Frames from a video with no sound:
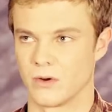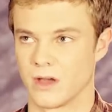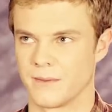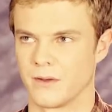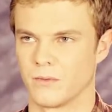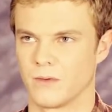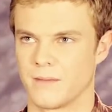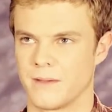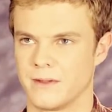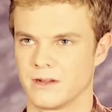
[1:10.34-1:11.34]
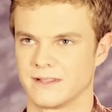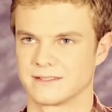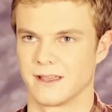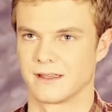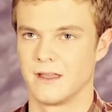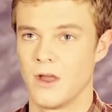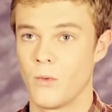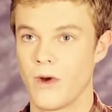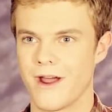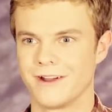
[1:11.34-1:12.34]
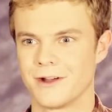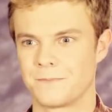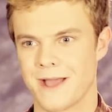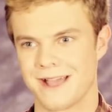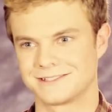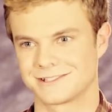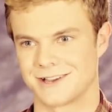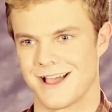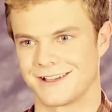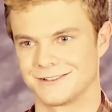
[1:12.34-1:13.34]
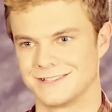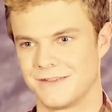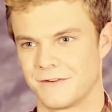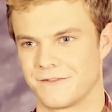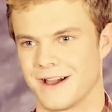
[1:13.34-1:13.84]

note on my on my mirror that's like, "Where are your pants, Jack? You'll never